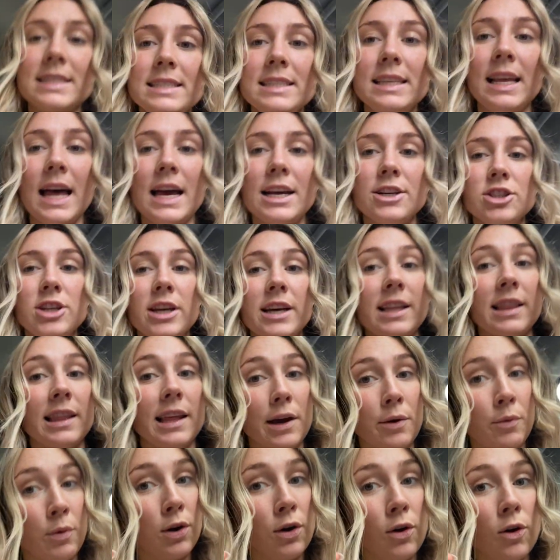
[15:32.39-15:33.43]
slash like
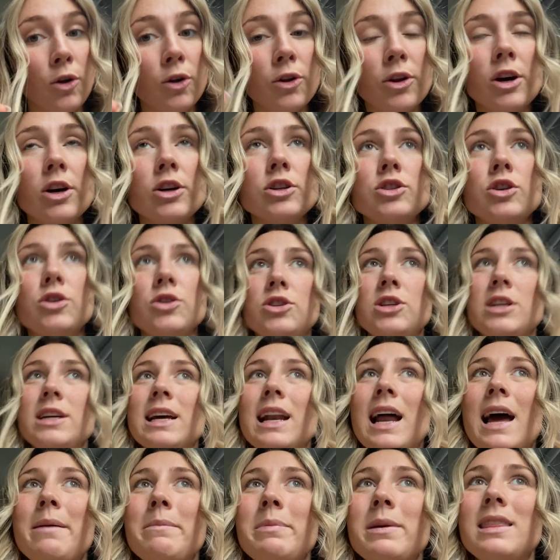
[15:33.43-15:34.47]
liquid holder. So she could
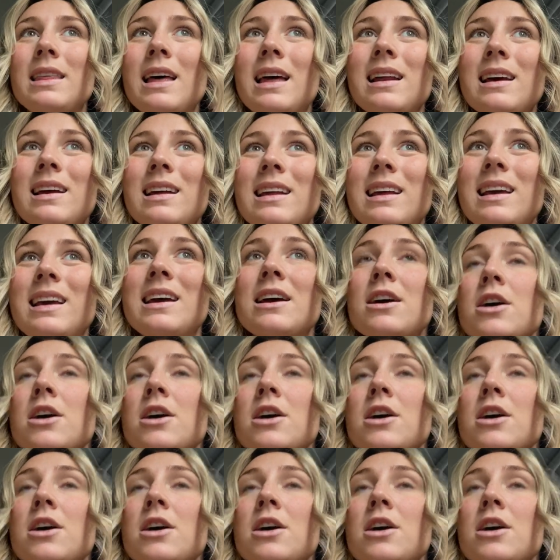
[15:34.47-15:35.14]
hypothetically